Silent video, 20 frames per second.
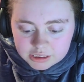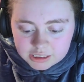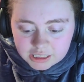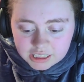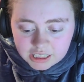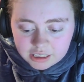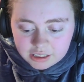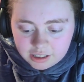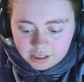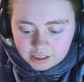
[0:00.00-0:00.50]

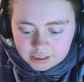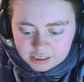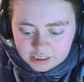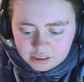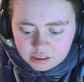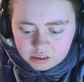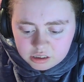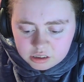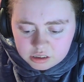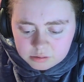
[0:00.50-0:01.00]

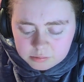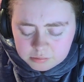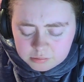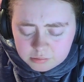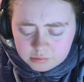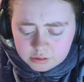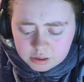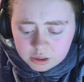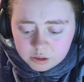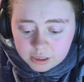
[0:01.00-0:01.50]
Takanagi?
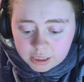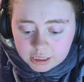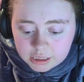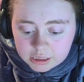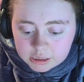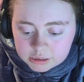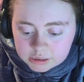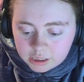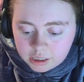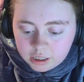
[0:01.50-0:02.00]
Lou
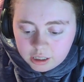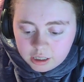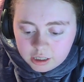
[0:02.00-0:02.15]
asked.